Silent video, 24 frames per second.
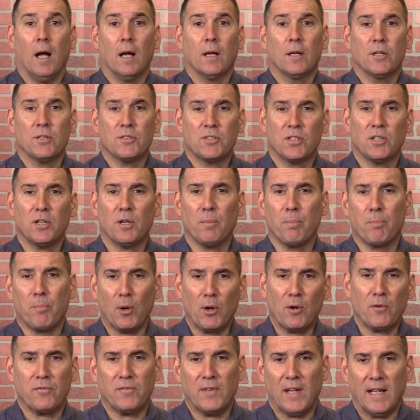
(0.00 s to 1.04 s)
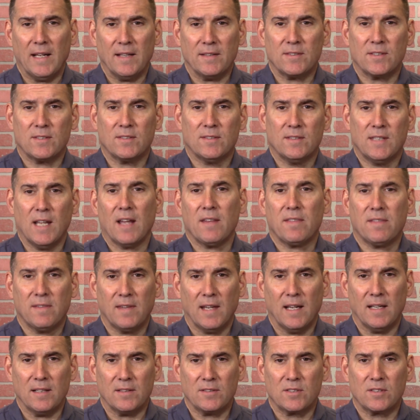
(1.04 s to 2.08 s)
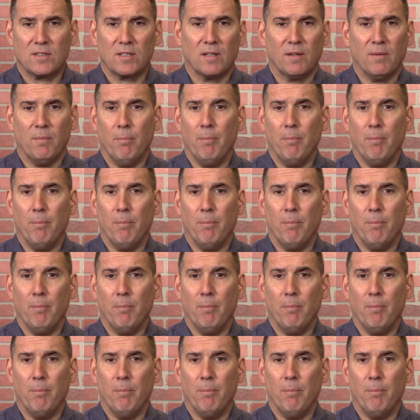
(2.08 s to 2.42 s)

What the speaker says: Consider birth dates, death dates,